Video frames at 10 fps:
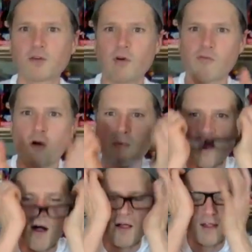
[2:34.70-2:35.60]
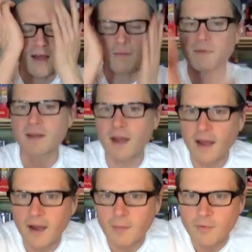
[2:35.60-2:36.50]
do a robe call? I mean,
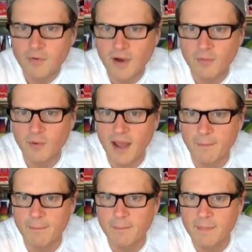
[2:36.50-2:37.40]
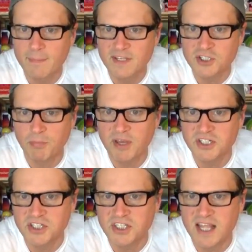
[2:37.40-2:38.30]
we got Mr.
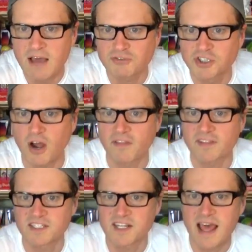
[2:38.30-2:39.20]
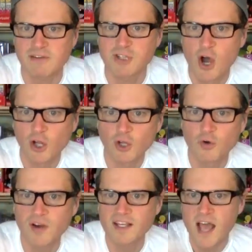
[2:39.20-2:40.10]
Pigeon's in the house, Jonathan's in the house,
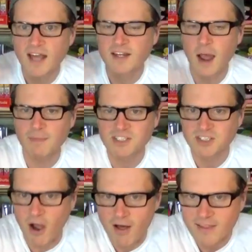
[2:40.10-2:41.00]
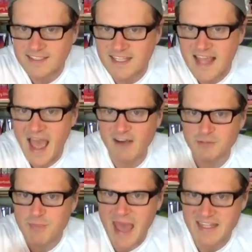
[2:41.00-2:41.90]
Luna, Diamond's Dolly's in the house,
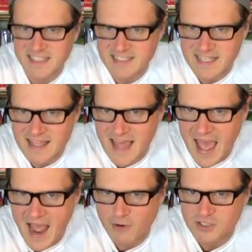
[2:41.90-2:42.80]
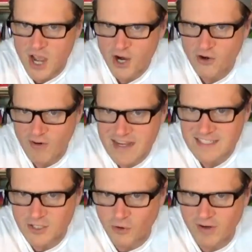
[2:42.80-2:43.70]
Batsy's in the house,
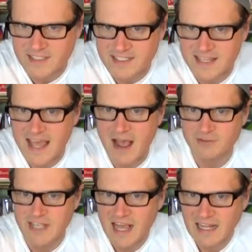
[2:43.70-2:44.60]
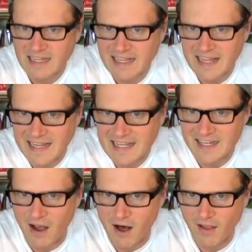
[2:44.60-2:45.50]
Crazy Toys is in the house, Lily
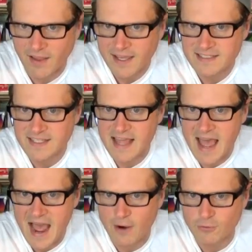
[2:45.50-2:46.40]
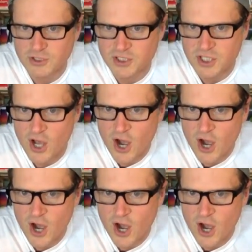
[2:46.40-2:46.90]
Doll is in the house.